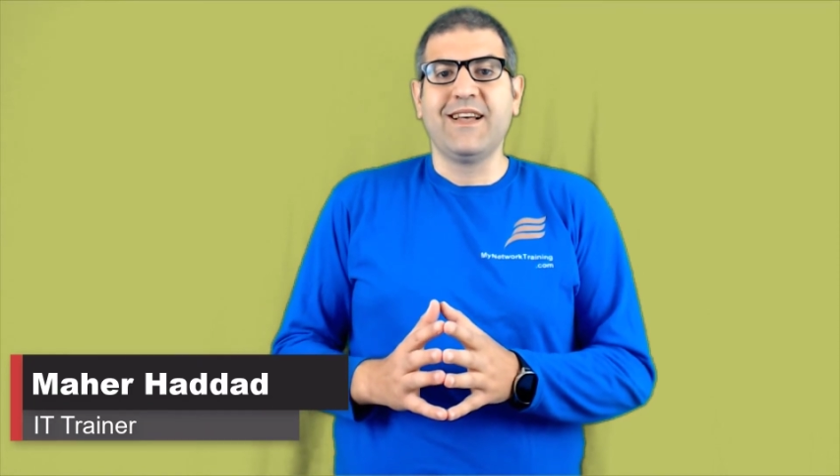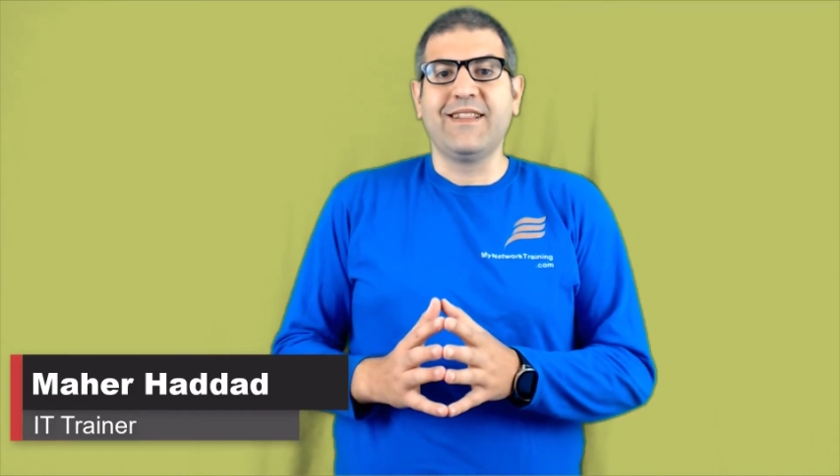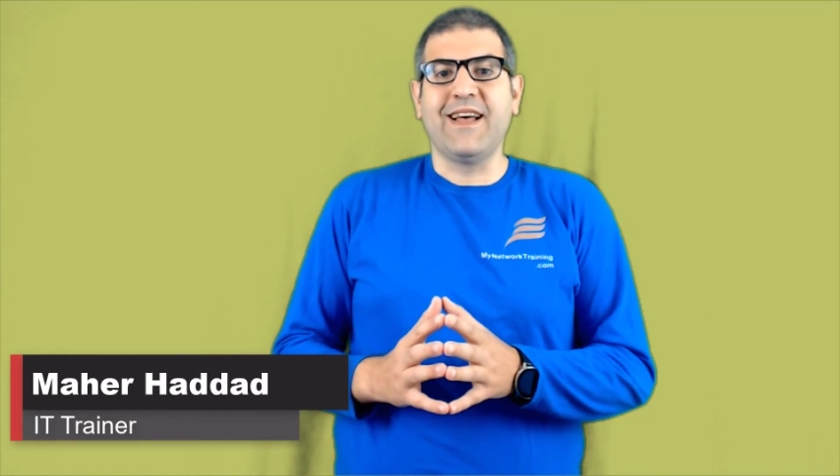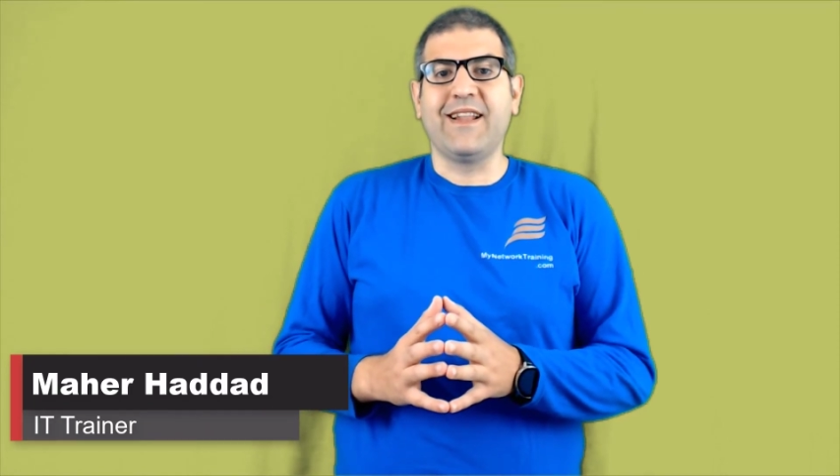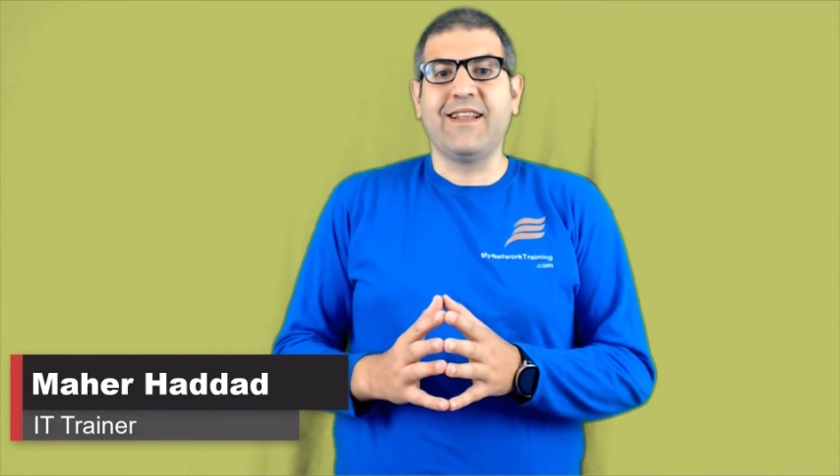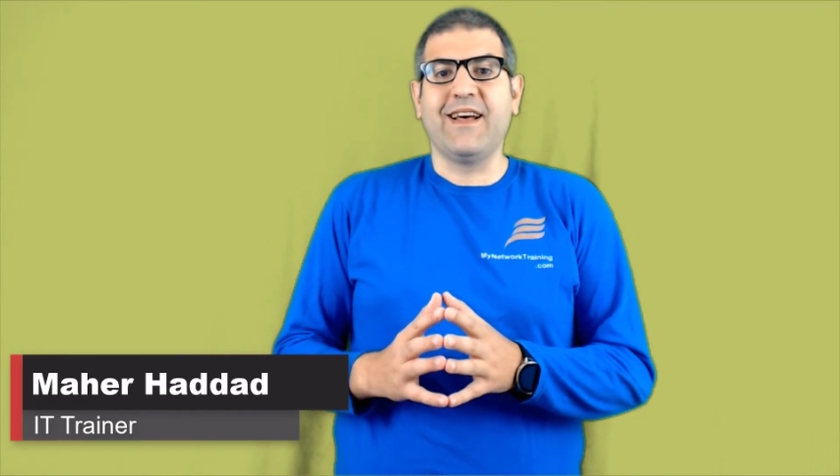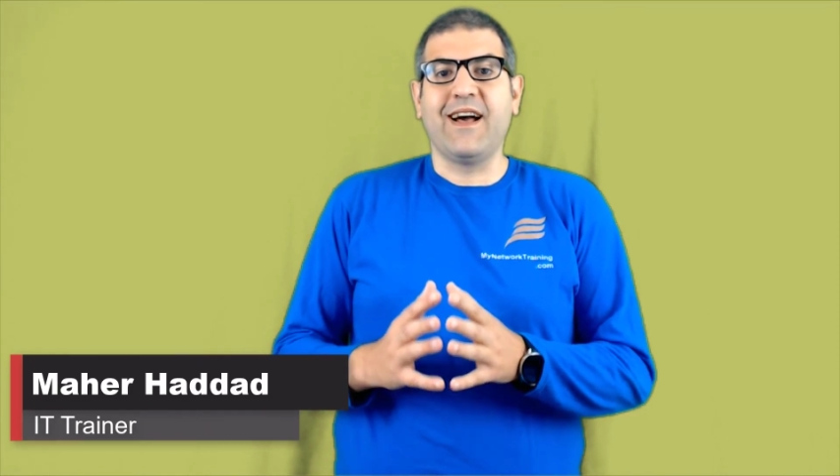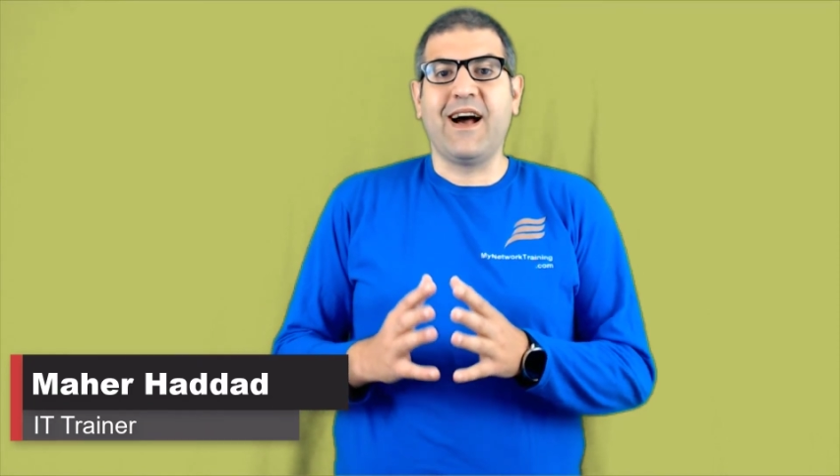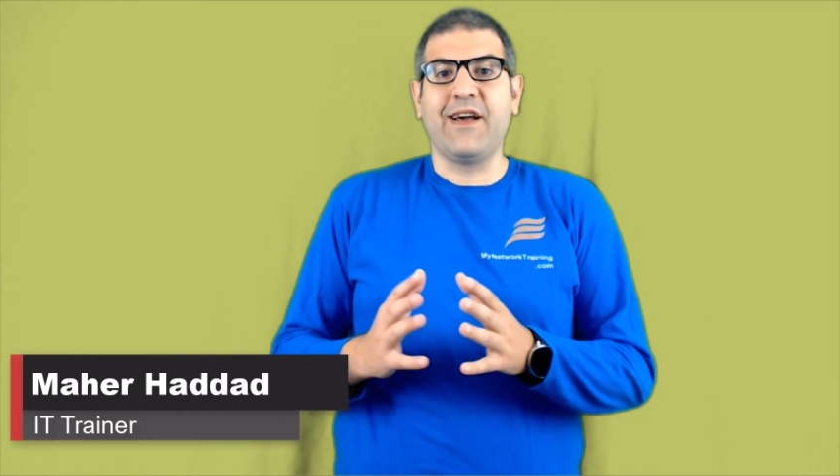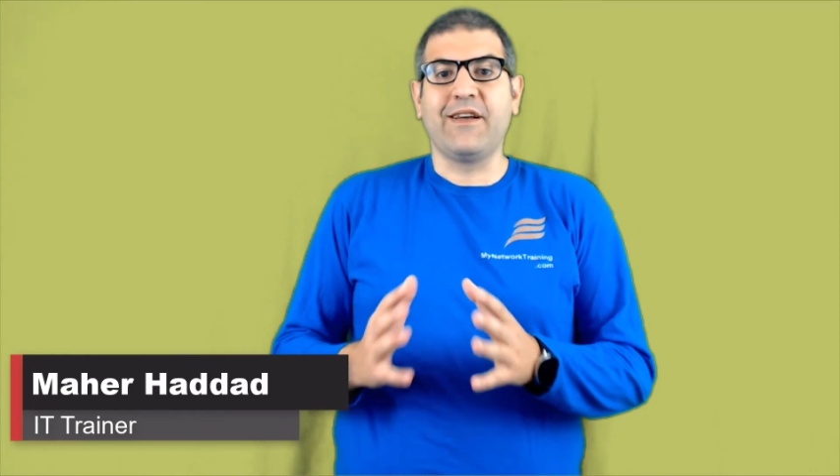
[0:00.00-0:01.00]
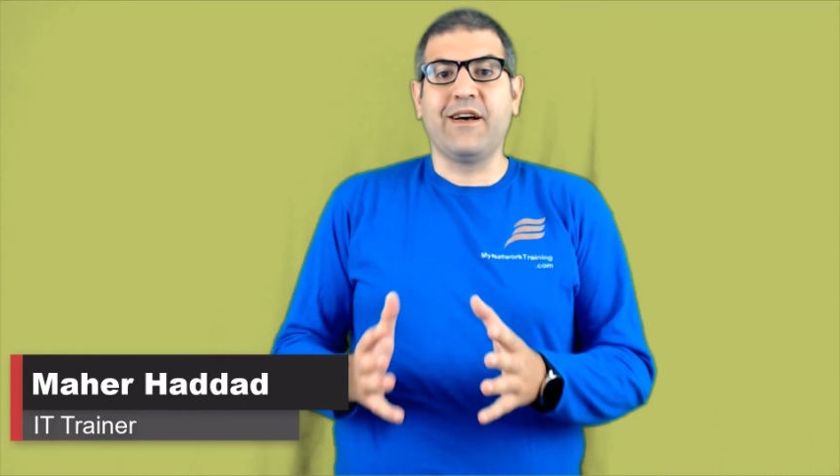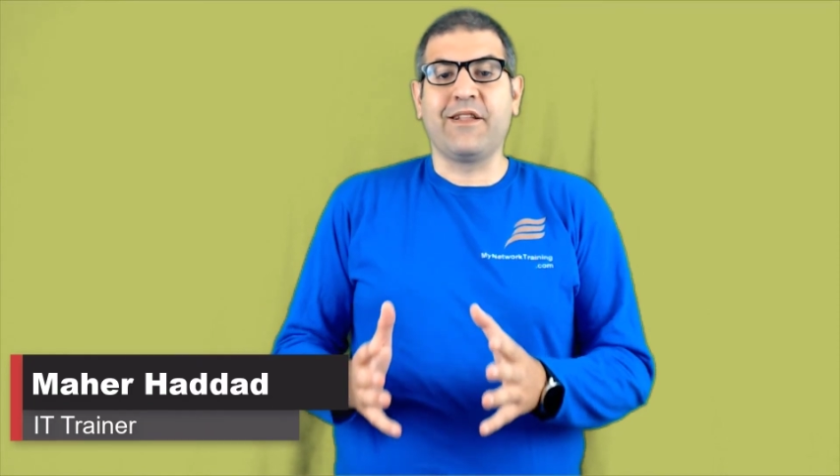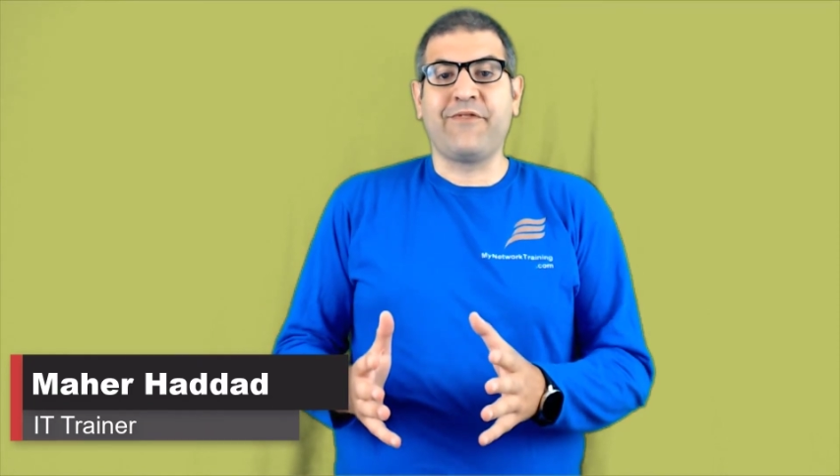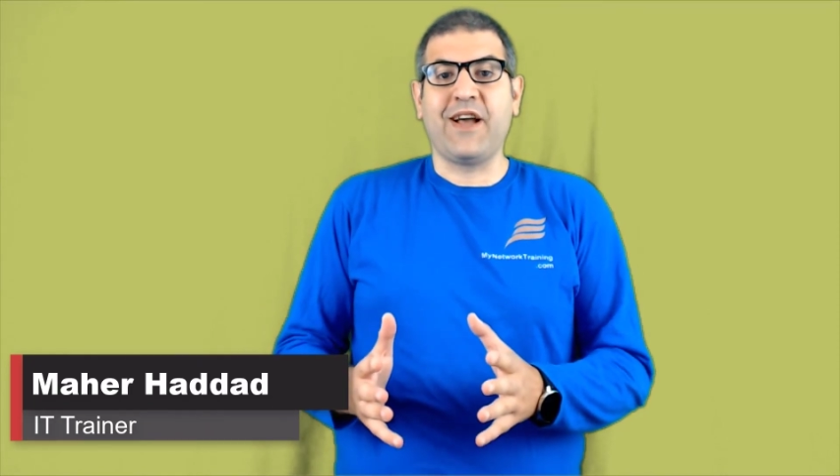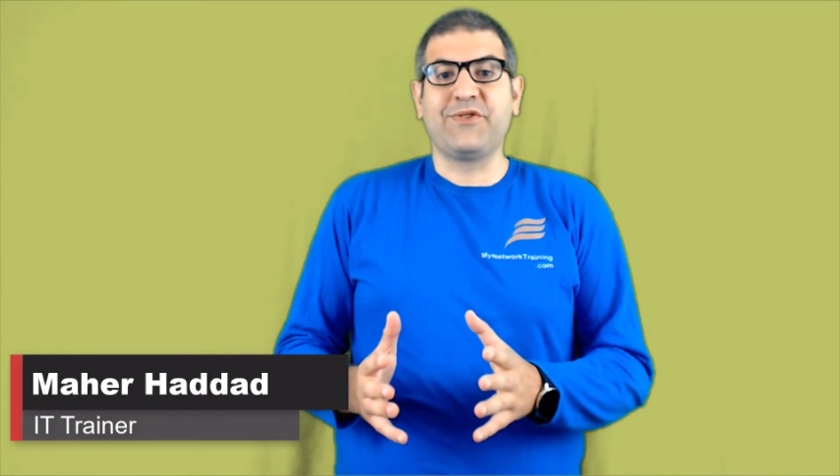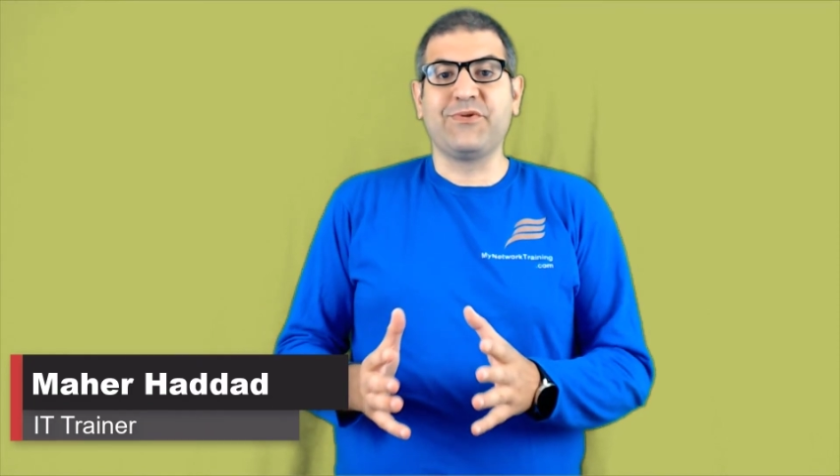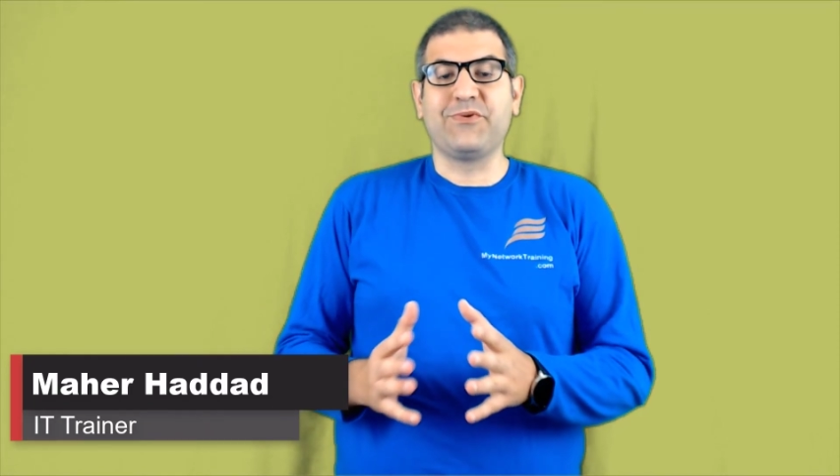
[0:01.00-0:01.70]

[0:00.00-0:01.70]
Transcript: then I advise you